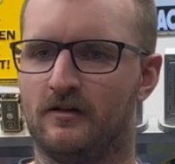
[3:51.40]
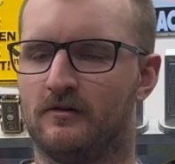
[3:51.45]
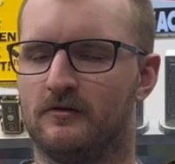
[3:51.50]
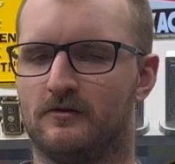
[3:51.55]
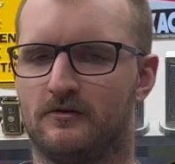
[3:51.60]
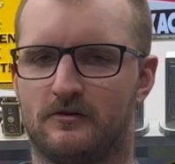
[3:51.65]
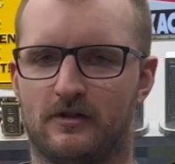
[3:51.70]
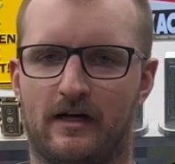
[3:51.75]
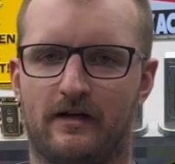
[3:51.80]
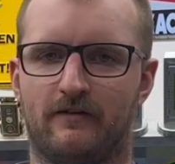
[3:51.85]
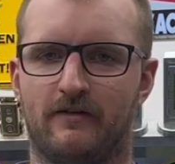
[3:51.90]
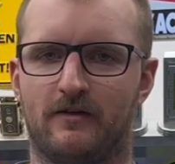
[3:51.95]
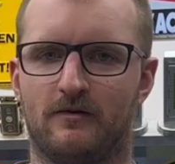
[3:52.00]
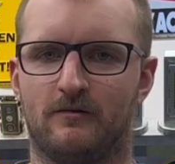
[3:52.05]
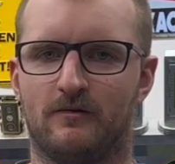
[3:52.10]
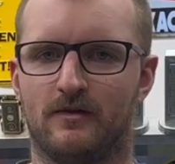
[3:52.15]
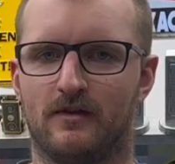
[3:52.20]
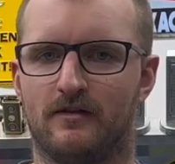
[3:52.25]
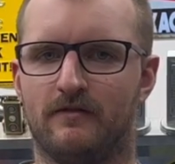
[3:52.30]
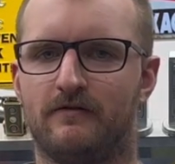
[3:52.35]
drive it and
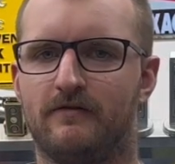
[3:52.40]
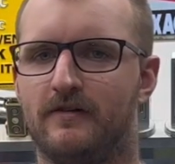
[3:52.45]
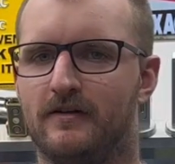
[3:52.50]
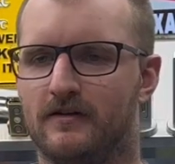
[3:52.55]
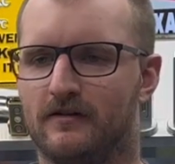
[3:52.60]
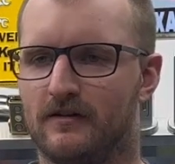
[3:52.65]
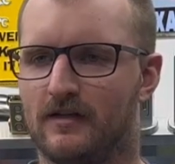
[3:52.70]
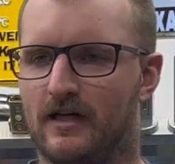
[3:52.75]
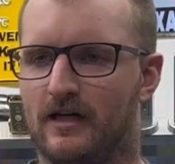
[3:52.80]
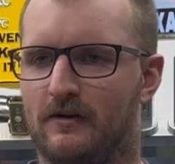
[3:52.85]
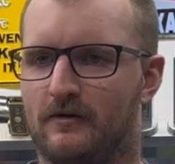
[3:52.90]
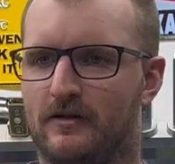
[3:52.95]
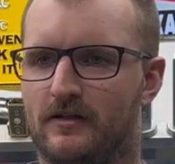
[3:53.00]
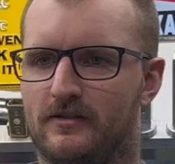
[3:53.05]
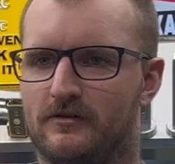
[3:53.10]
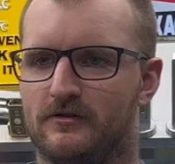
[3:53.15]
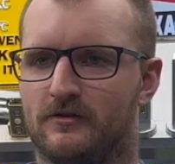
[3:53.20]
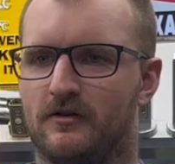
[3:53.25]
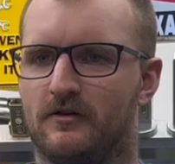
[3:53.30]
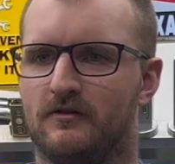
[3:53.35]
really feel how it
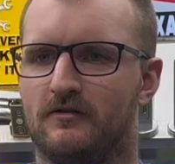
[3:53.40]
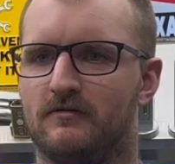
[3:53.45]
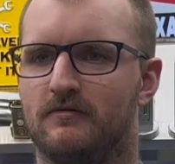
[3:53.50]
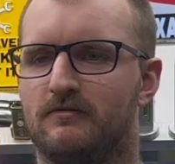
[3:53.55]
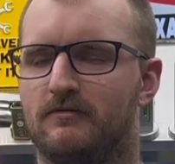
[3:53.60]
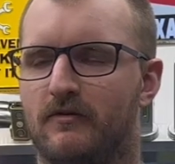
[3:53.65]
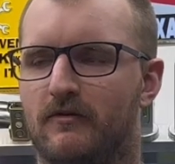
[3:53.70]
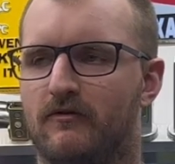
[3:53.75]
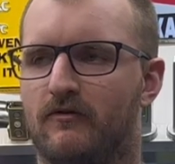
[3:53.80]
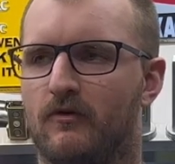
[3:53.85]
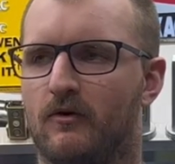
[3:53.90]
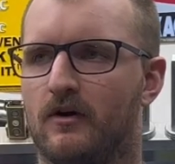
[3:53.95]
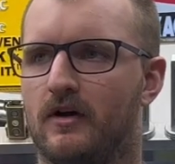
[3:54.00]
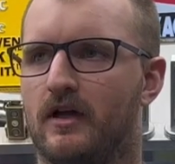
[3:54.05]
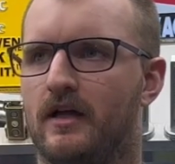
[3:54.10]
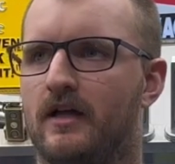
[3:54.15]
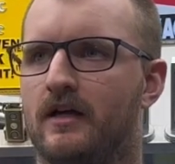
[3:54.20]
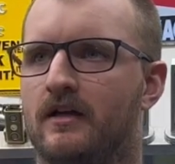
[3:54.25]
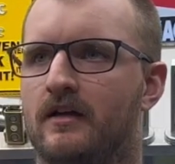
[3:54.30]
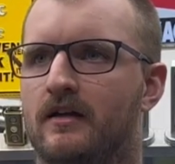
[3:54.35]
drove
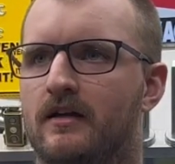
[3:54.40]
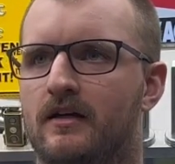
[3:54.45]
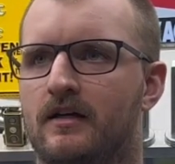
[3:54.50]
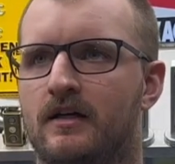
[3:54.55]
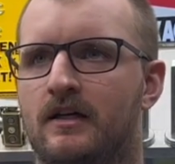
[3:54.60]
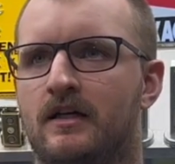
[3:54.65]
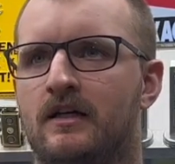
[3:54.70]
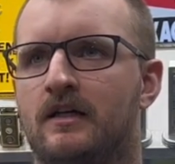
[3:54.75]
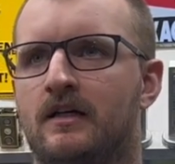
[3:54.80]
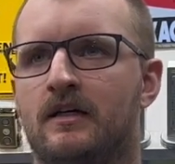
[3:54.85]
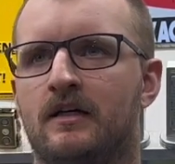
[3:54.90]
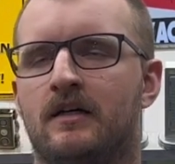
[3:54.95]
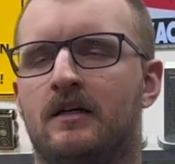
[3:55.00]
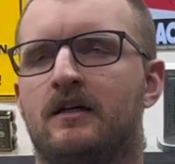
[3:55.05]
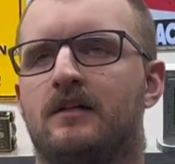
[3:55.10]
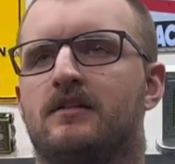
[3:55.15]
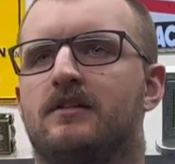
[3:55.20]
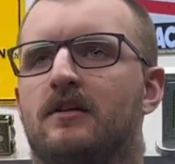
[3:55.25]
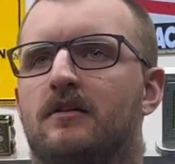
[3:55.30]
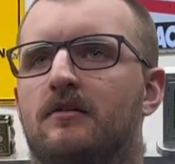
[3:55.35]
beforehand.
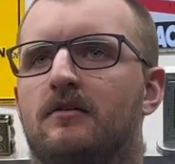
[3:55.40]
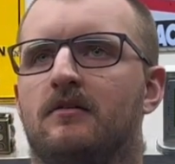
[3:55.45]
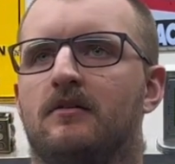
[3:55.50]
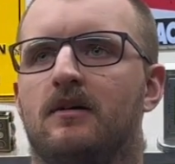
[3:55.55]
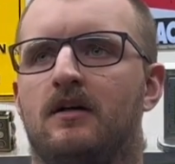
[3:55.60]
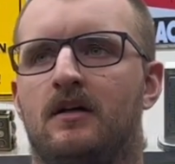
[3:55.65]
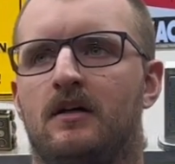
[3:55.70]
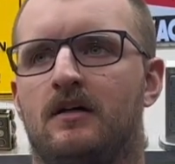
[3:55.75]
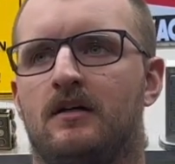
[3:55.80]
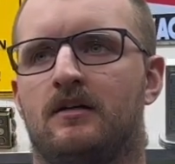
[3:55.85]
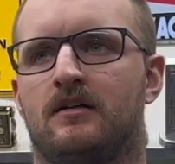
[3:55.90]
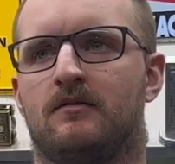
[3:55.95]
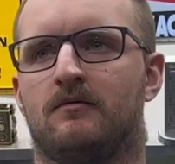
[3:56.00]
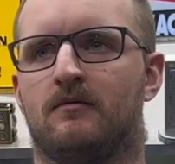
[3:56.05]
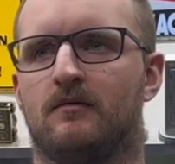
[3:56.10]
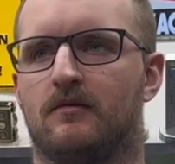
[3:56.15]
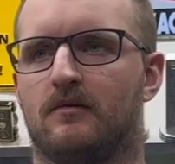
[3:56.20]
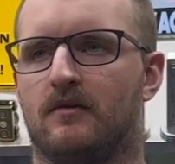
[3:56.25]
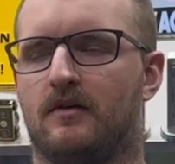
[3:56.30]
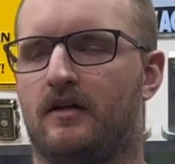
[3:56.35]
So,
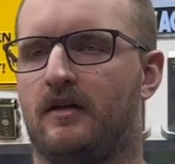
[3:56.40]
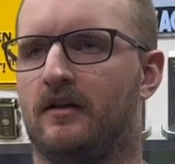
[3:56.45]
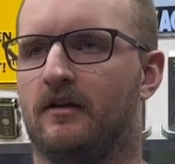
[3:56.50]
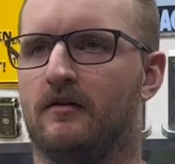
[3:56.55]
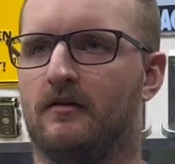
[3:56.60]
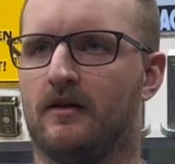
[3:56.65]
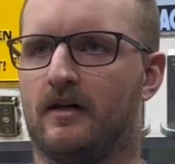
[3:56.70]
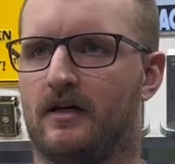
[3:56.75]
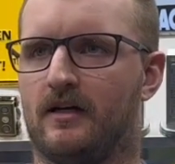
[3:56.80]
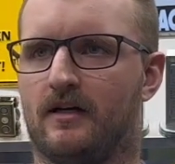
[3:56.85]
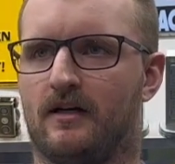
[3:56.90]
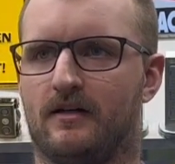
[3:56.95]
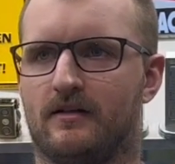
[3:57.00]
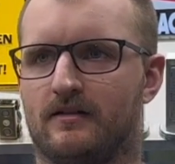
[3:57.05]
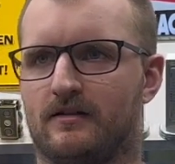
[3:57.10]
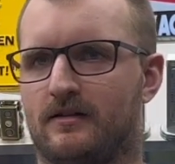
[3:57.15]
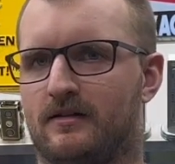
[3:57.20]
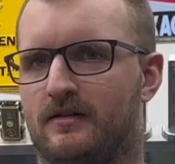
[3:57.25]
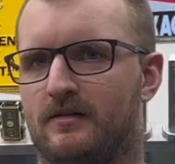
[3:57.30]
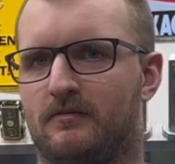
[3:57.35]
I got
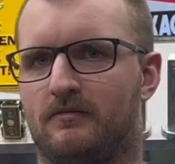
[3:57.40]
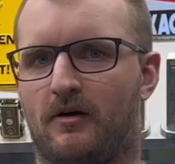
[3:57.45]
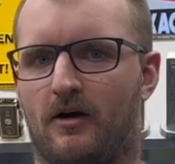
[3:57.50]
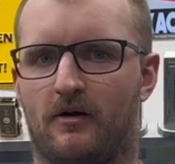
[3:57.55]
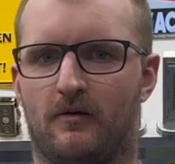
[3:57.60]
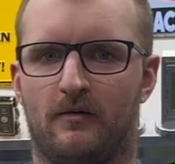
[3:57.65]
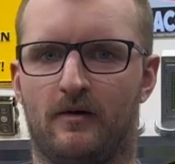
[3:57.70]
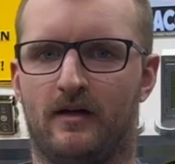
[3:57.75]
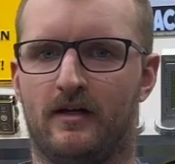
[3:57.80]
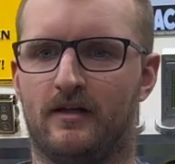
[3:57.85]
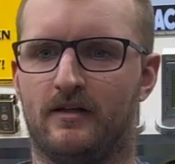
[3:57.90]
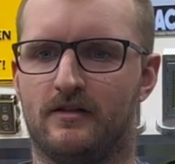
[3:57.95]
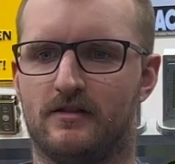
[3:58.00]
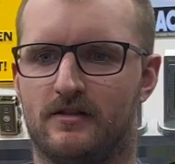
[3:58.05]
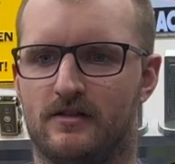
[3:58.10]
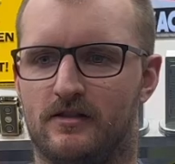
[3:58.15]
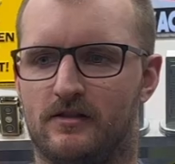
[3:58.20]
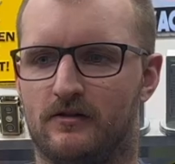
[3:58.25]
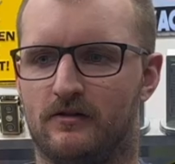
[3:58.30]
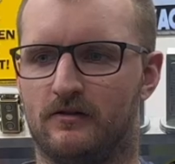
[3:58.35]
partway
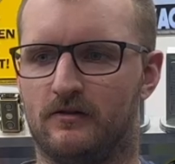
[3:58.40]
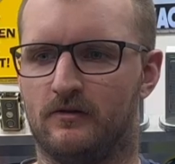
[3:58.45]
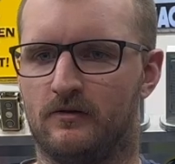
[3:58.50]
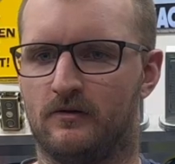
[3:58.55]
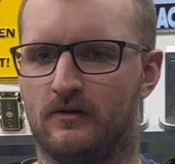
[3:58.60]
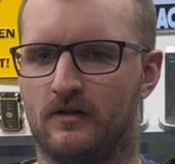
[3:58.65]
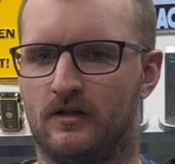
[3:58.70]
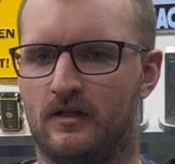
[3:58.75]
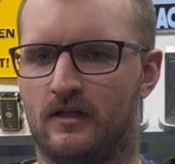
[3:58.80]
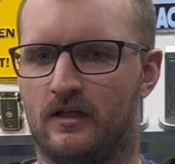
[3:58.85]
into,